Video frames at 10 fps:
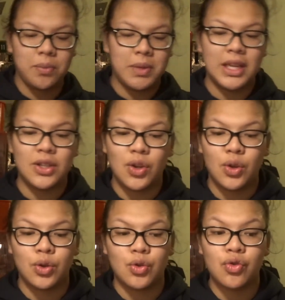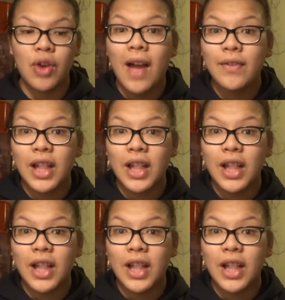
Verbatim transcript: me to travel